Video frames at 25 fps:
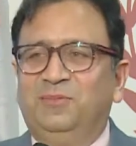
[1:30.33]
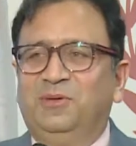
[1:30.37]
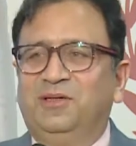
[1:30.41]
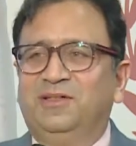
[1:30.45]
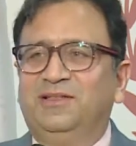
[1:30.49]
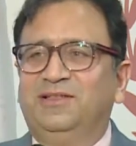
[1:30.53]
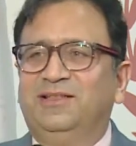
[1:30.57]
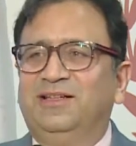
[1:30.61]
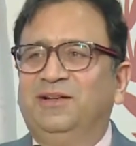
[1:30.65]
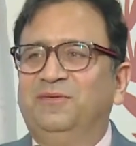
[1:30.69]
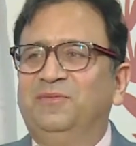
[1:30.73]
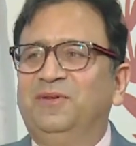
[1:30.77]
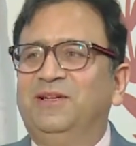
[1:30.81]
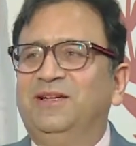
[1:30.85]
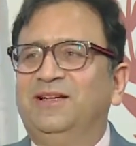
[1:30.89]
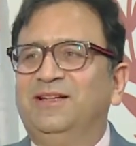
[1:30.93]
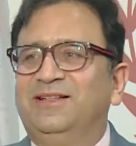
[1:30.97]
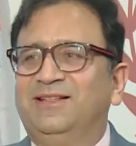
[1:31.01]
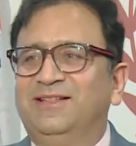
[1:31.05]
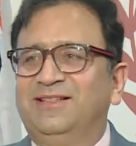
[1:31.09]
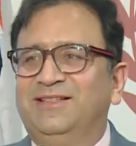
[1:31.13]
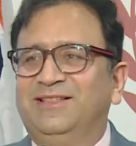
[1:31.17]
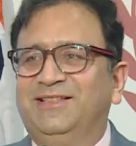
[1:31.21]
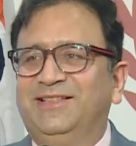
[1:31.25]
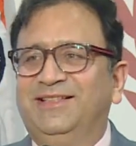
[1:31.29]
but in a way it
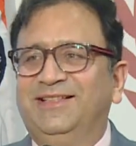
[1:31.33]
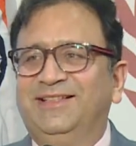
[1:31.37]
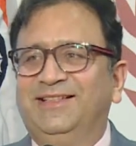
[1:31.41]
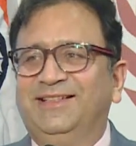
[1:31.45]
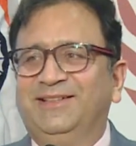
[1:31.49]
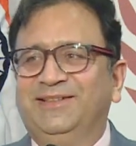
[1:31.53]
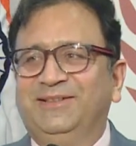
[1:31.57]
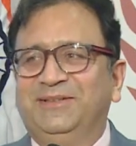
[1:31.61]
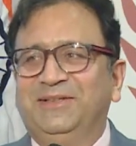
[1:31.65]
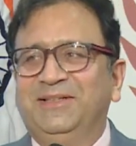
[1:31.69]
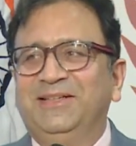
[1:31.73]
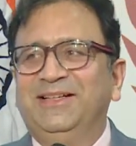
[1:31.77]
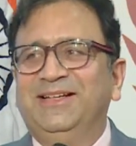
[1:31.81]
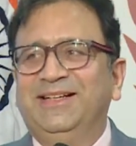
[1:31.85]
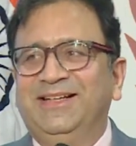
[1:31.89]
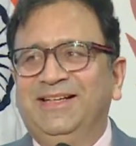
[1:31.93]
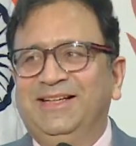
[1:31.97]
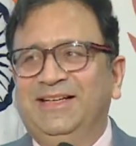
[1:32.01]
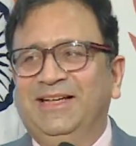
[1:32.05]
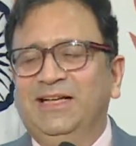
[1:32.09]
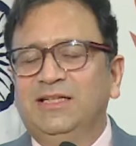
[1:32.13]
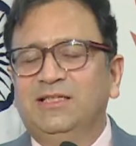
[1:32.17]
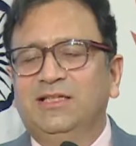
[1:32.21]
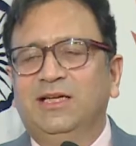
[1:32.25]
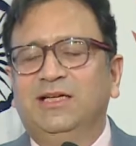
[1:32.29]
is
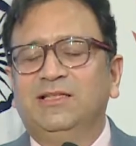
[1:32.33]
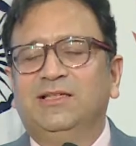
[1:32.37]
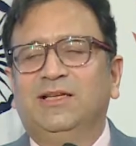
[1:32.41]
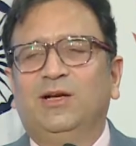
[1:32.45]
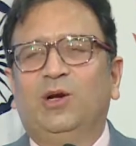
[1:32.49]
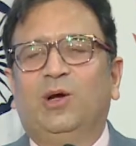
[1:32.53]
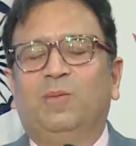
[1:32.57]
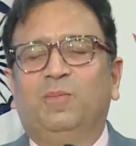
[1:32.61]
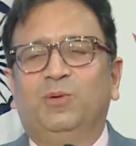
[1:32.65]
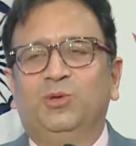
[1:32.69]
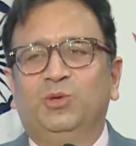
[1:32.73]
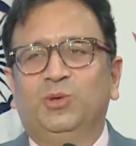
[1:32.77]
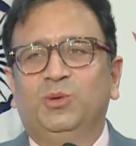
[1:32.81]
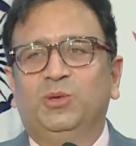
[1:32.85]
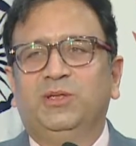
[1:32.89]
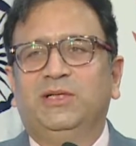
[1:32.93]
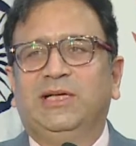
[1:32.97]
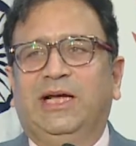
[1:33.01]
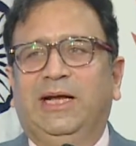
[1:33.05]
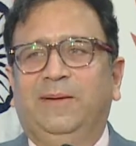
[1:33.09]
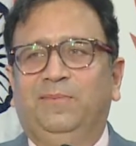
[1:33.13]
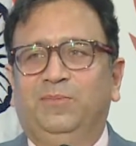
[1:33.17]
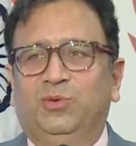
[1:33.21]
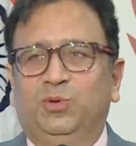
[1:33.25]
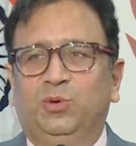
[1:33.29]
let's say it's an opportune
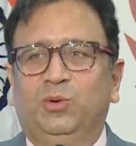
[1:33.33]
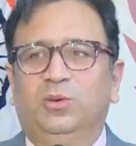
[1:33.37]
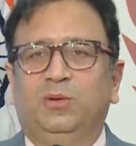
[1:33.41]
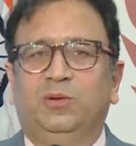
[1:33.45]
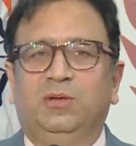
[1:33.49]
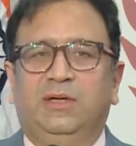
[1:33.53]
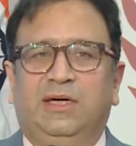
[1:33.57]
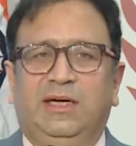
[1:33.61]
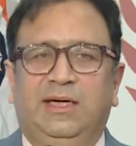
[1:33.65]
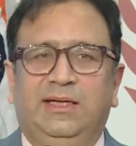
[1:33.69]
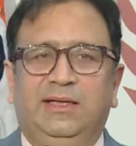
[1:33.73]
time. So